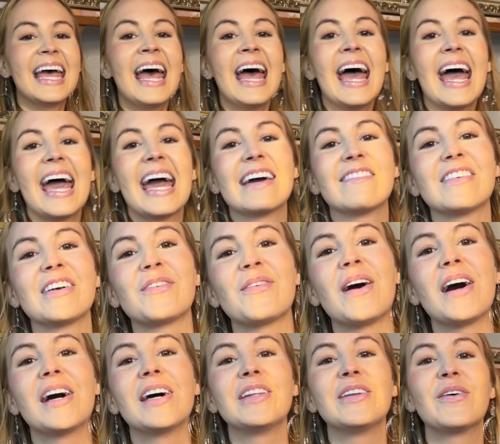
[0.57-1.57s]
Hey
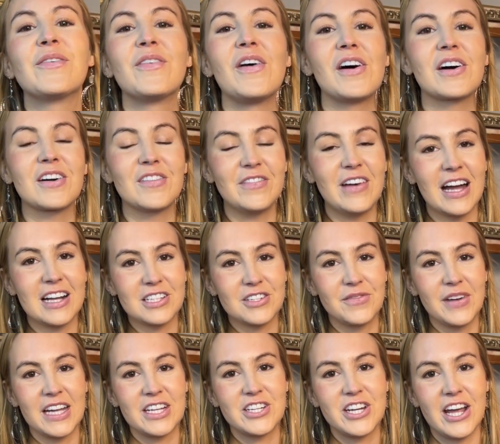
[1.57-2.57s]
everyone, welcome back to
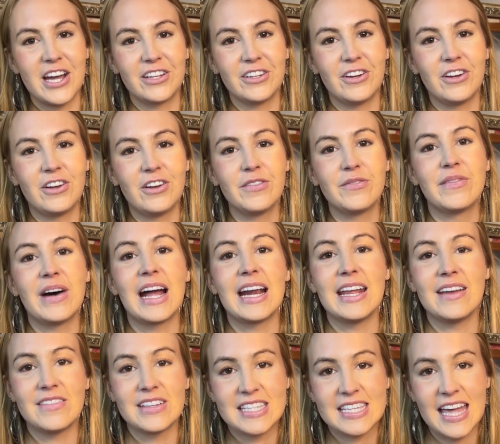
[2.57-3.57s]
my channel. My
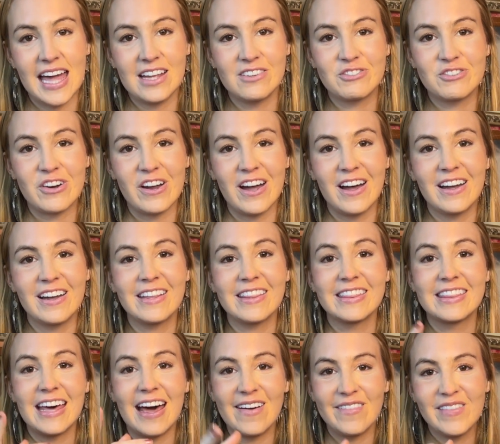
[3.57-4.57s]
name is Kendra.
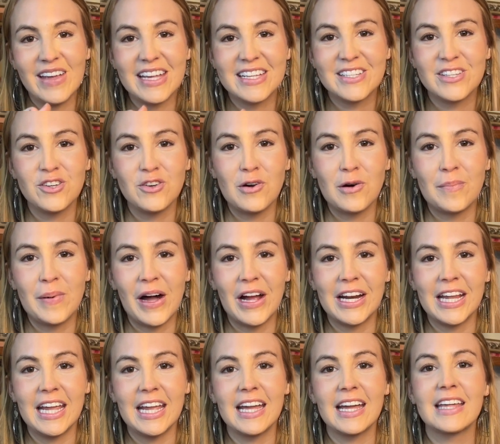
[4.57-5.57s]
That makes you a
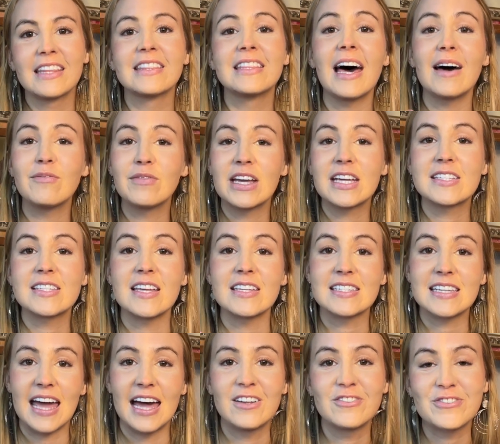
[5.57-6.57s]
bunny. That makes us
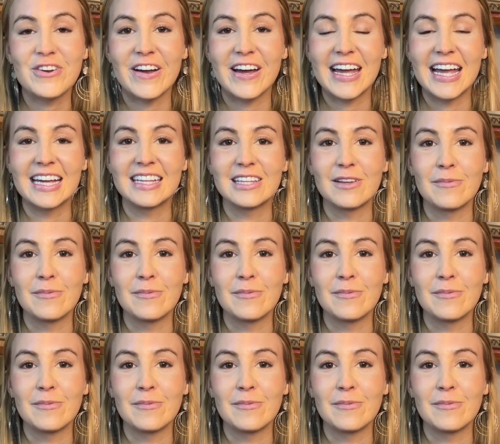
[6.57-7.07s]
Kendra and the